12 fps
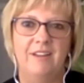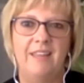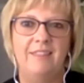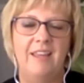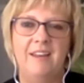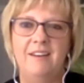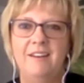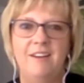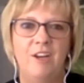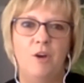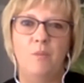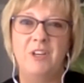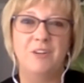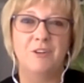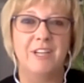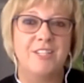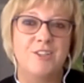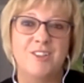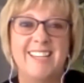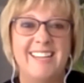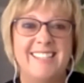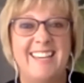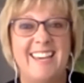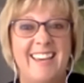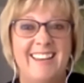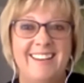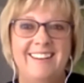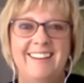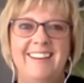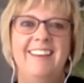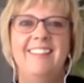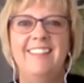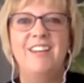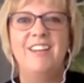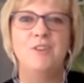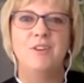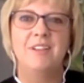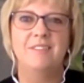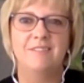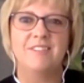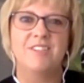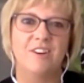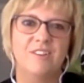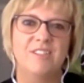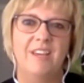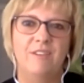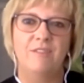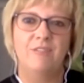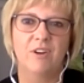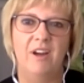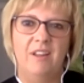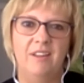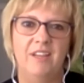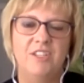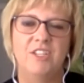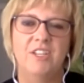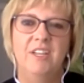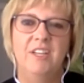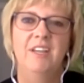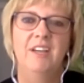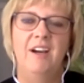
And then, when your kids are, say, 10, then you can start saving for college